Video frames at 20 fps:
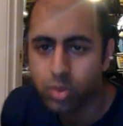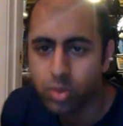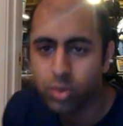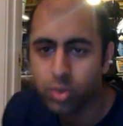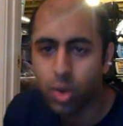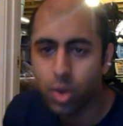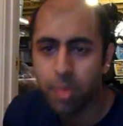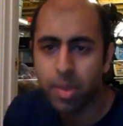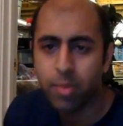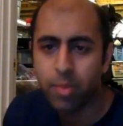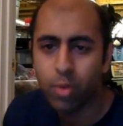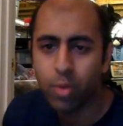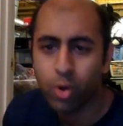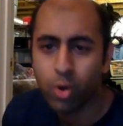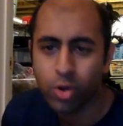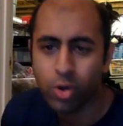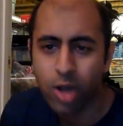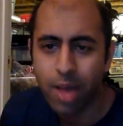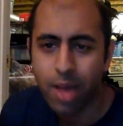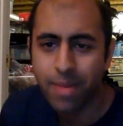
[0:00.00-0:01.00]
Do I play
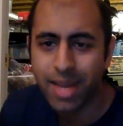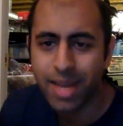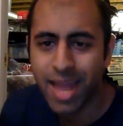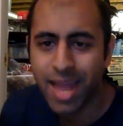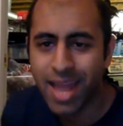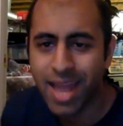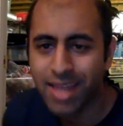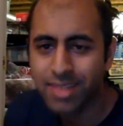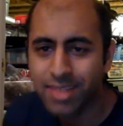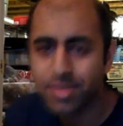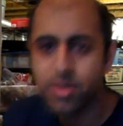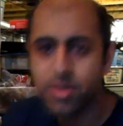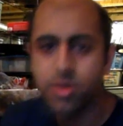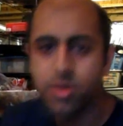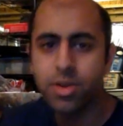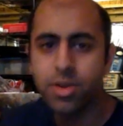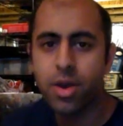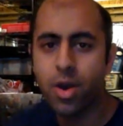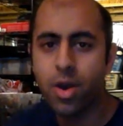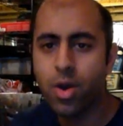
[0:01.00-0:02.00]
Mortal Kombat X?
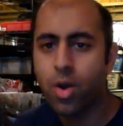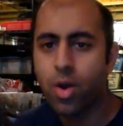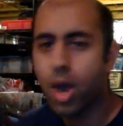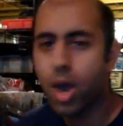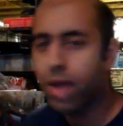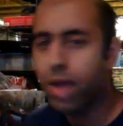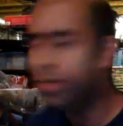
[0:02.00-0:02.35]
No, I